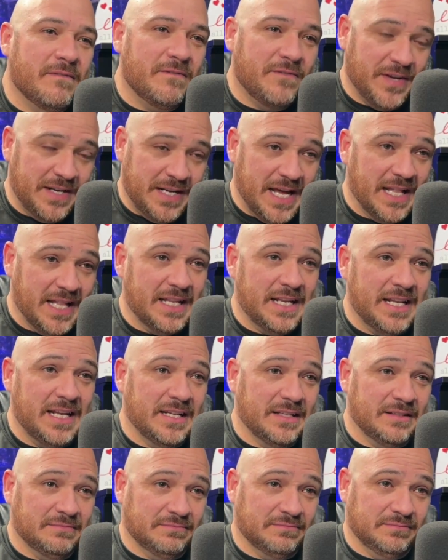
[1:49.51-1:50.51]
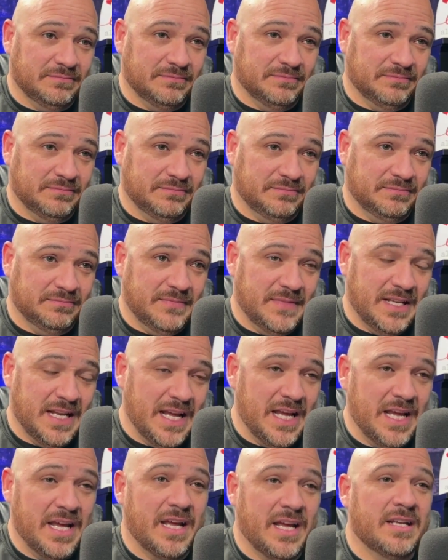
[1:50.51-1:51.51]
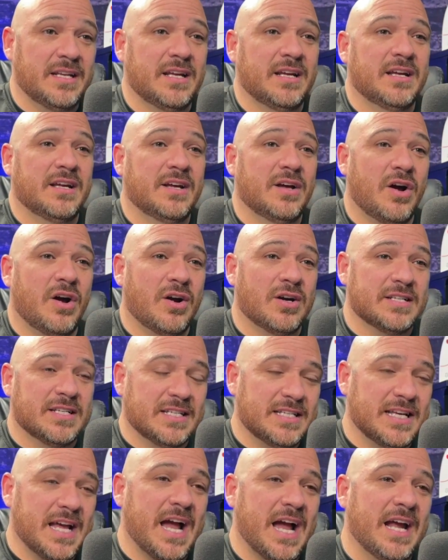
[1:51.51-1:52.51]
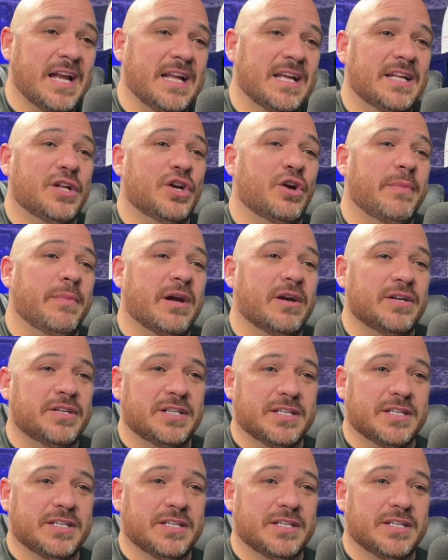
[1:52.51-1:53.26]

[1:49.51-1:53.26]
fidelity in our society and in our marriages?